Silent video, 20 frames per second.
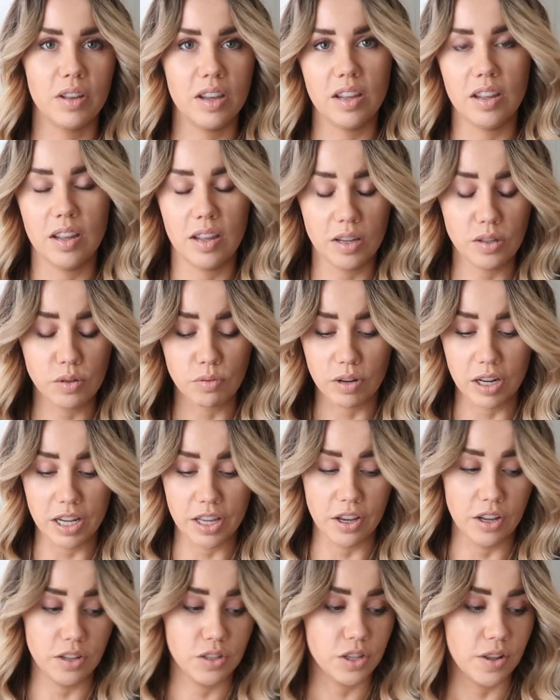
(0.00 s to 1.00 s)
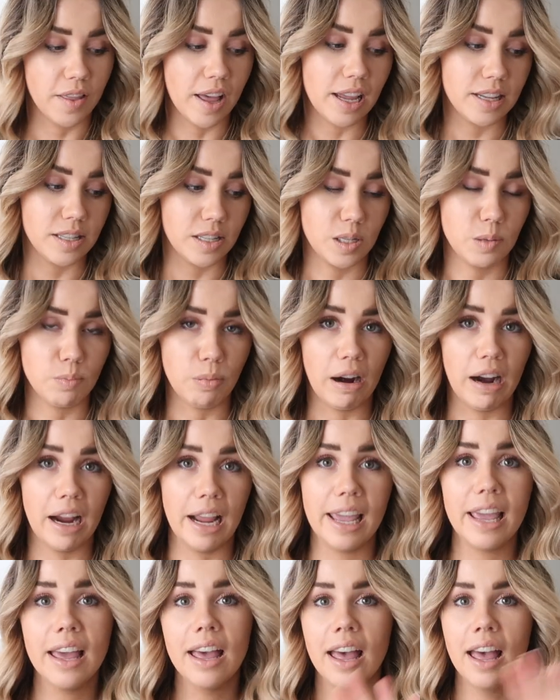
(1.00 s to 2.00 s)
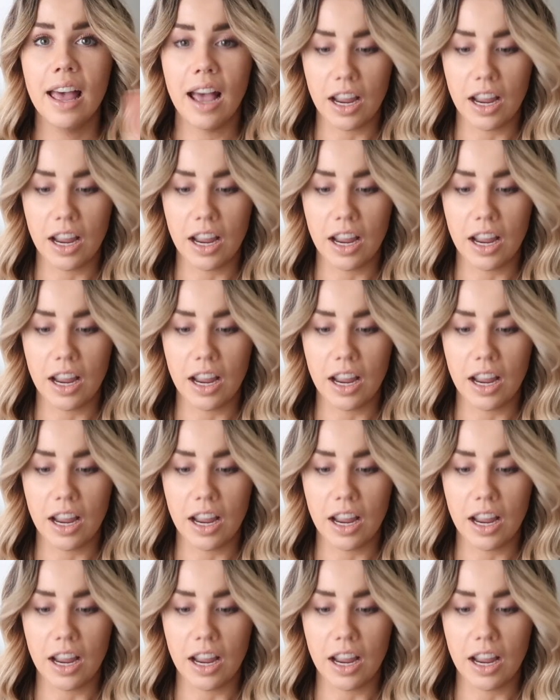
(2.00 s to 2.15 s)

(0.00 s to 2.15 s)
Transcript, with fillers: it's really good so that is a spray